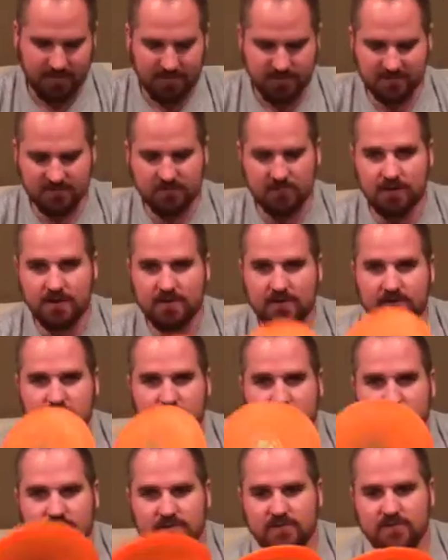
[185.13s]
This one I do
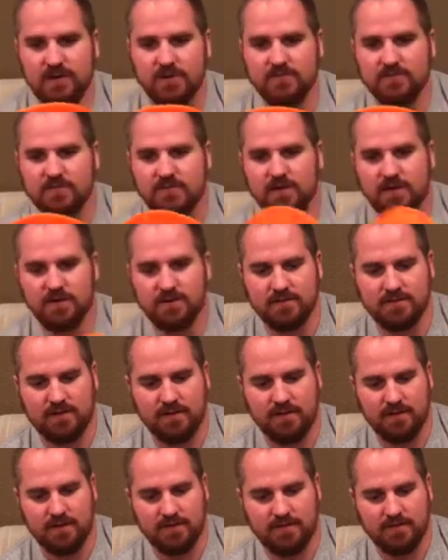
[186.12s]
use off and on.
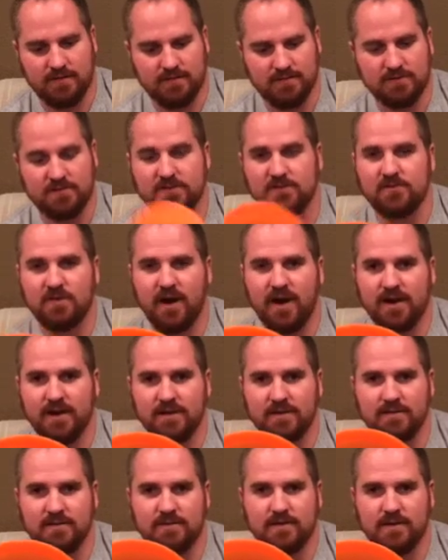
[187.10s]
This is the
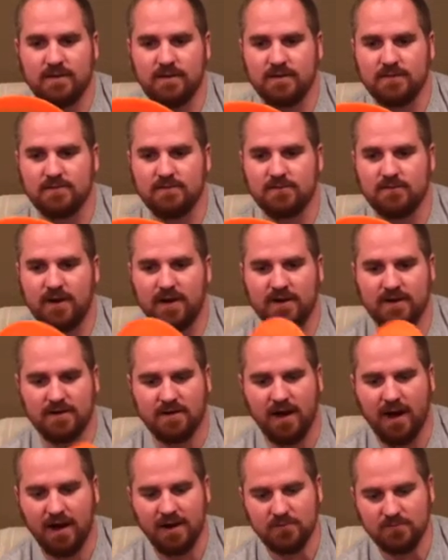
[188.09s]
Dragon. The
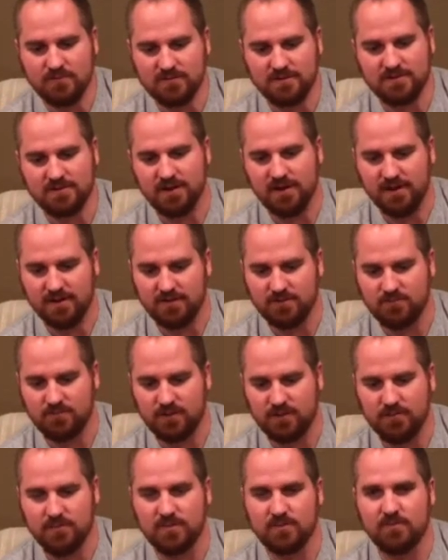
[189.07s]
Dragon, I would say, is
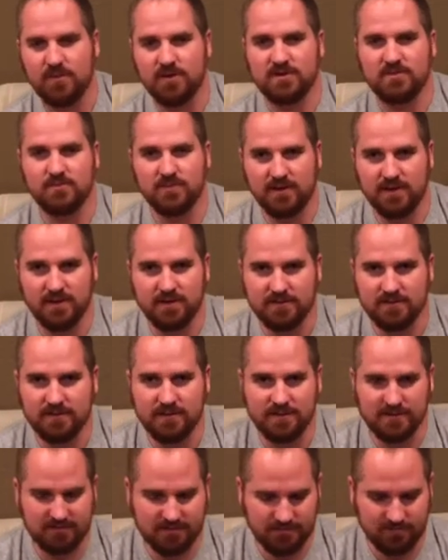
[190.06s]
probably the best beginner
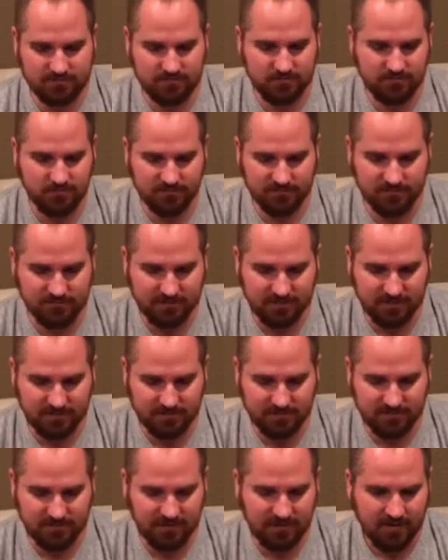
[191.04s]
disc. It's really
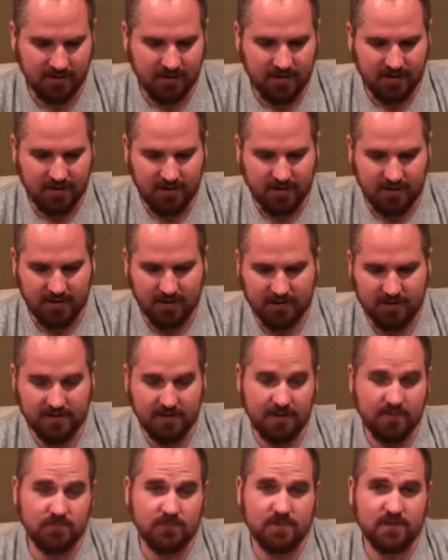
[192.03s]
forgiving,
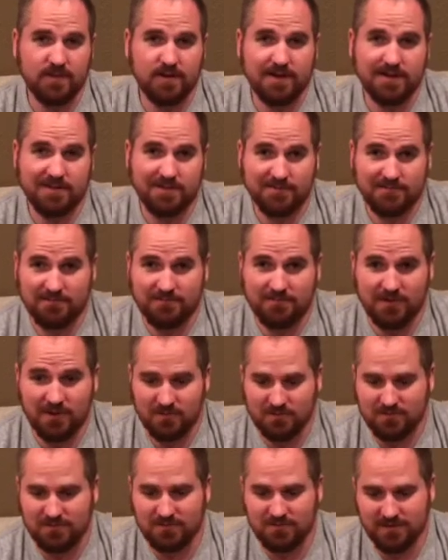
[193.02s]
and I really like that it
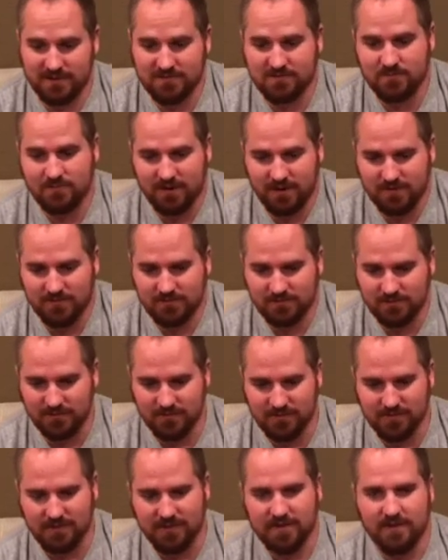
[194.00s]
floats. So that's when I
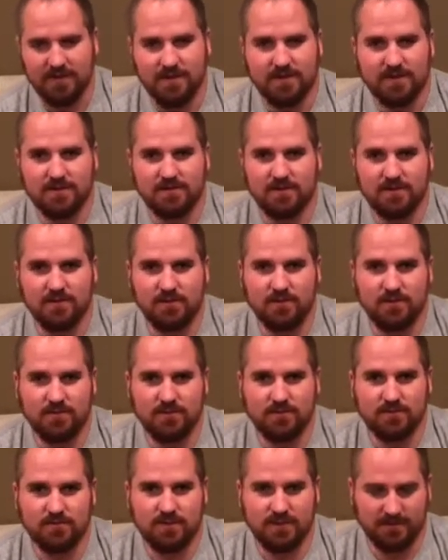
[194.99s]
throw it, is on
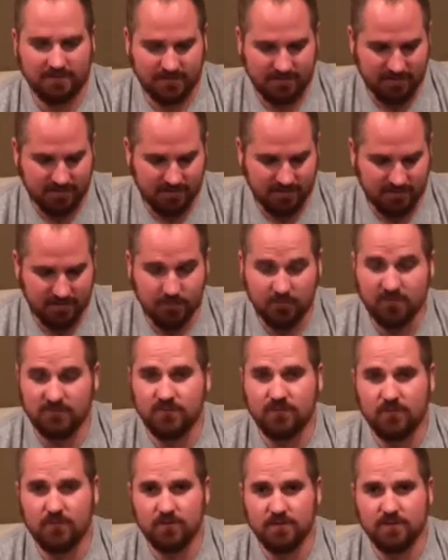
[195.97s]
holes like number
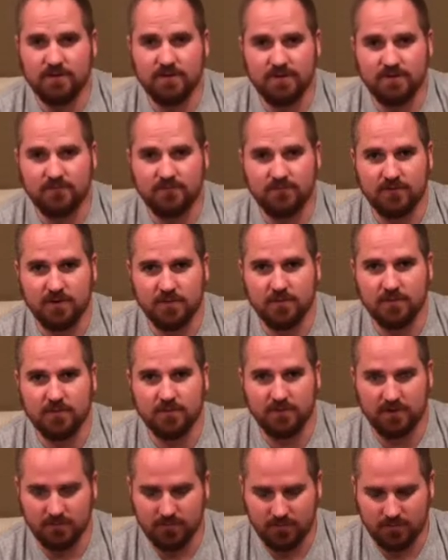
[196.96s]
4 at Freeman,
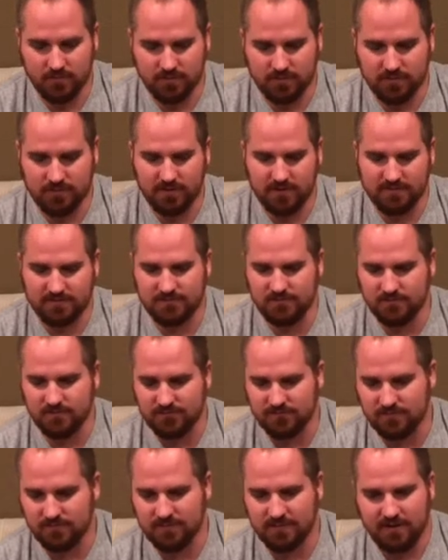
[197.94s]
when I'm going across the
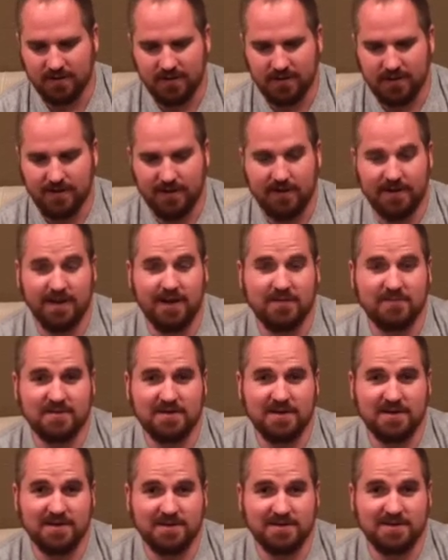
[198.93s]
river and have a
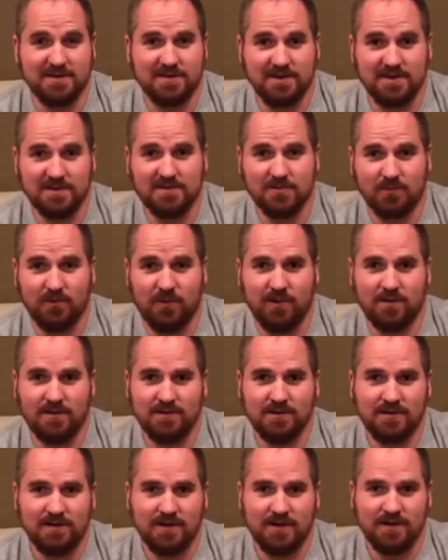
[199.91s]
tendency to hit the
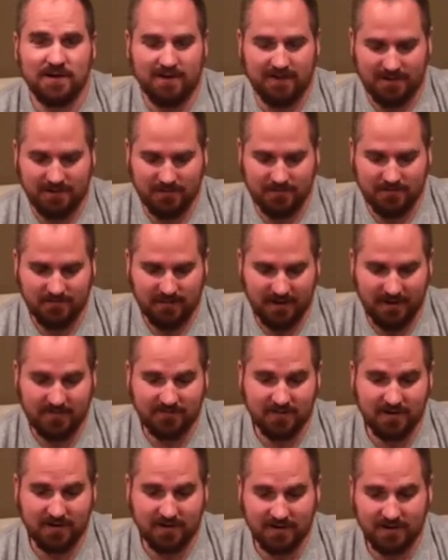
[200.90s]
water. I
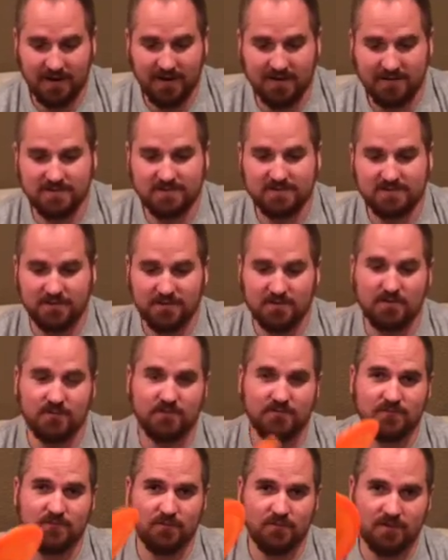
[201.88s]
have got an ace on
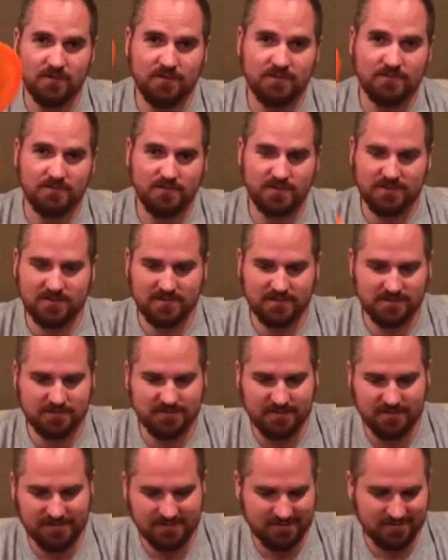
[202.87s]
hole 4 with this
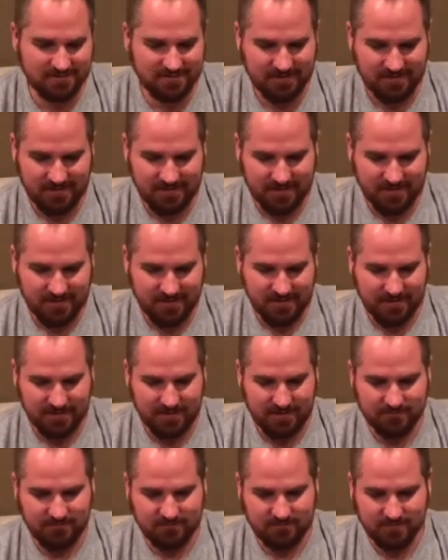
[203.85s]
disc.
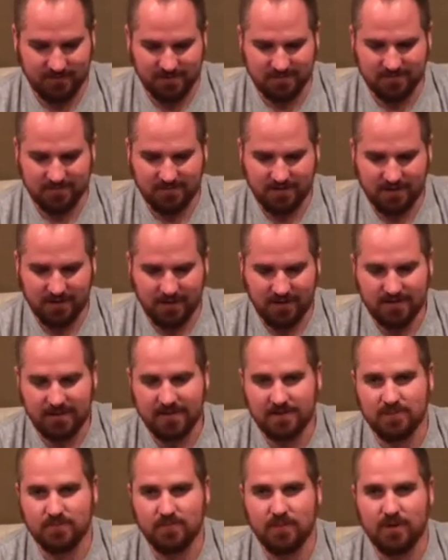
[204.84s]
Flies a lot
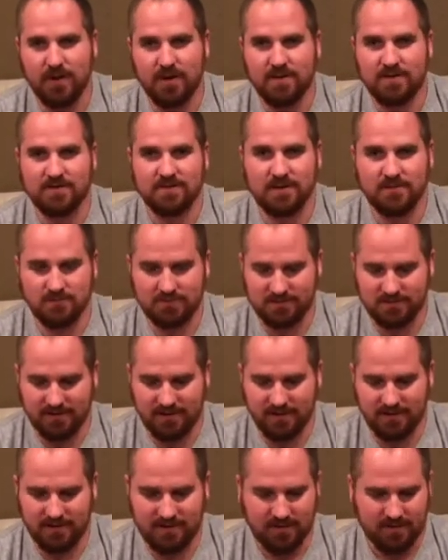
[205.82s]
like a Boss, I would
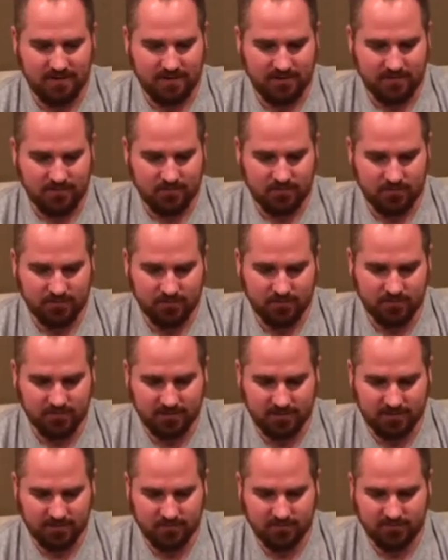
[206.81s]
say. Pretty
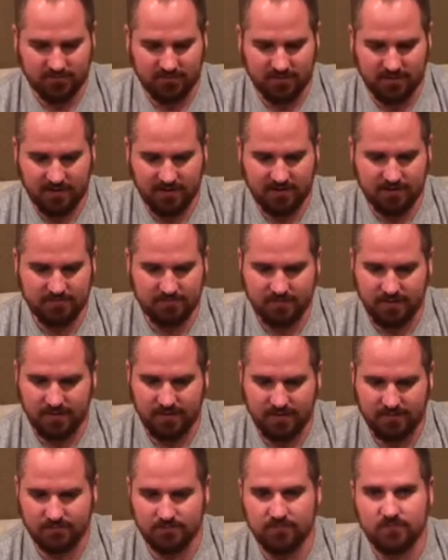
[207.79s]
predictable flight
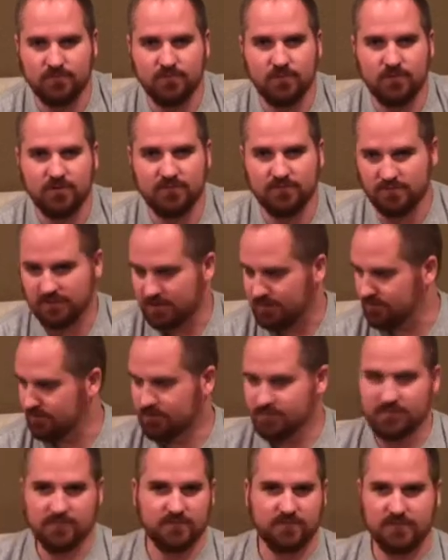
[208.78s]
and really
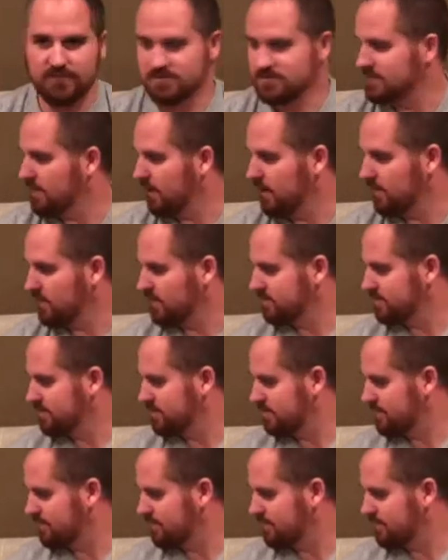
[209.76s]
forgiving for first timers.